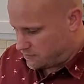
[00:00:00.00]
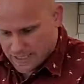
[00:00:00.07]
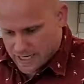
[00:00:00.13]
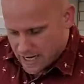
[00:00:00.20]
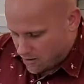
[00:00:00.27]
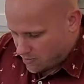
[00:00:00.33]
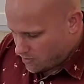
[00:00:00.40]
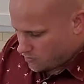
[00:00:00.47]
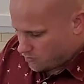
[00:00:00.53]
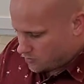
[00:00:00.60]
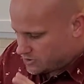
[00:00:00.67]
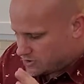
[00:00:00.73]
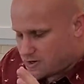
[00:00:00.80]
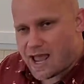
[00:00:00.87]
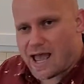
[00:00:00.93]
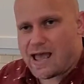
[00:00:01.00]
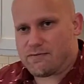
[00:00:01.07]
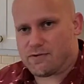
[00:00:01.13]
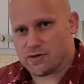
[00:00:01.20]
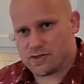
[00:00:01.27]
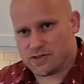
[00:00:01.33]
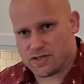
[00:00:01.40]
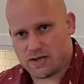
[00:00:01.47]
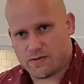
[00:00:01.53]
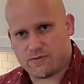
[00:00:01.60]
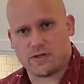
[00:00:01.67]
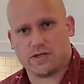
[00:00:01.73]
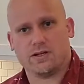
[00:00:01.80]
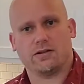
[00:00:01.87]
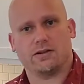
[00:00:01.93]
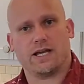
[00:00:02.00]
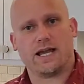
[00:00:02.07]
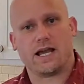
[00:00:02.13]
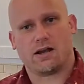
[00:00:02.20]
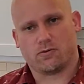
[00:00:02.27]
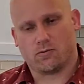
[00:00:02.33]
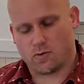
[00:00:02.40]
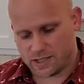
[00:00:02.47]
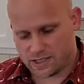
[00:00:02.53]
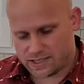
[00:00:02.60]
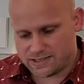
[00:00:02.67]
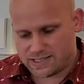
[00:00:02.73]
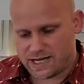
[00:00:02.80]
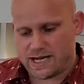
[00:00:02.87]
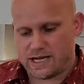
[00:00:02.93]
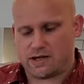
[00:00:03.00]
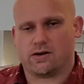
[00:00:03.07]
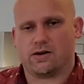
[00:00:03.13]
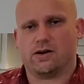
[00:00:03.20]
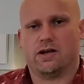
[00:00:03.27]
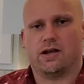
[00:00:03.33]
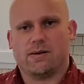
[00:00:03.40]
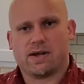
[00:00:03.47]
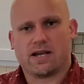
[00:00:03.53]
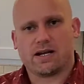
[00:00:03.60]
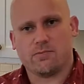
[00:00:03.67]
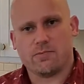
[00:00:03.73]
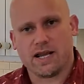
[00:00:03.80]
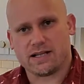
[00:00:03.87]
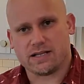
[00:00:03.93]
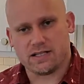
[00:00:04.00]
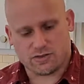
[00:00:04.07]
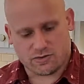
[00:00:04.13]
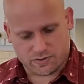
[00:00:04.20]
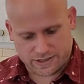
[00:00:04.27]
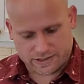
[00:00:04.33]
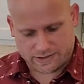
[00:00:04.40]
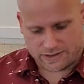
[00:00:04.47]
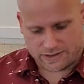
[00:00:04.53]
Now, once you have your stuff, then you lay out what container am I gonna make these drinks